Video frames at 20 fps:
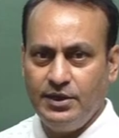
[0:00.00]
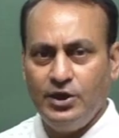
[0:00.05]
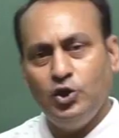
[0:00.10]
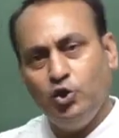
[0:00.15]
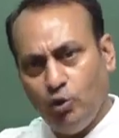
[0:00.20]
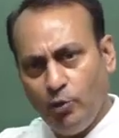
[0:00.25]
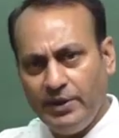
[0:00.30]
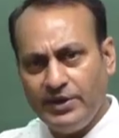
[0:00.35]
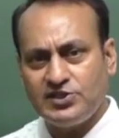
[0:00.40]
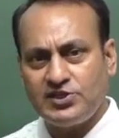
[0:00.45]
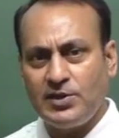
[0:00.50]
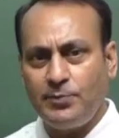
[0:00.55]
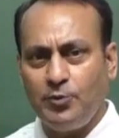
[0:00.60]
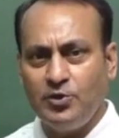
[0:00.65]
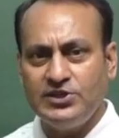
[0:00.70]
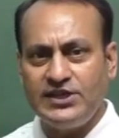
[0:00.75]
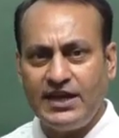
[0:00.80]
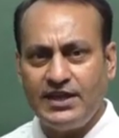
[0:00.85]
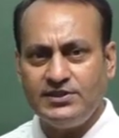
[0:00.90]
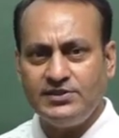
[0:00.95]
You may
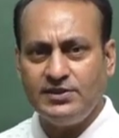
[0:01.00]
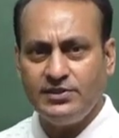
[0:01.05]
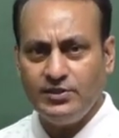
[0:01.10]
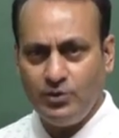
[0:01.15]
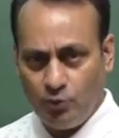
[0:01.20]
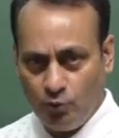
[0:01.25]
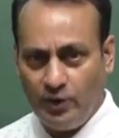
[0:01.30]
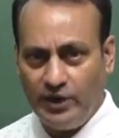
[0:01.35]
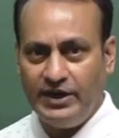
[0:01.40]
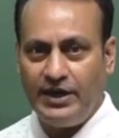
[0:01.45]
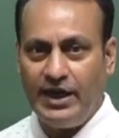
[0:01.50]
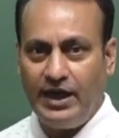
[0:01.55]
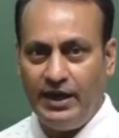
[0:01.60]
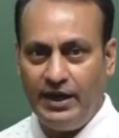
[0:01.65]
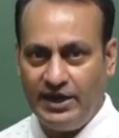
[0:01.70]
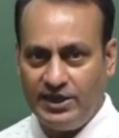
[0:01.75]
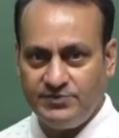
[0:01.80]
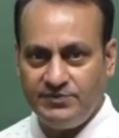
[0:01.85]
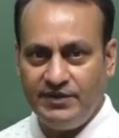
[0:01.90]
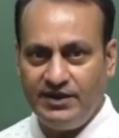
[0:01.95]
suppose as 1
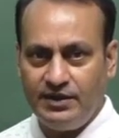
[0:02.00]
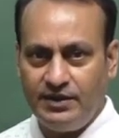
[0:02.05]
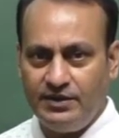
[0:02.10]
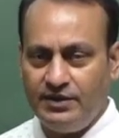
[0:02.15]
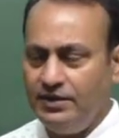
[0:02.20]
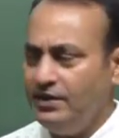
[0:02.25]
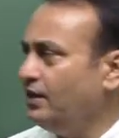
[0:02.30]
as well.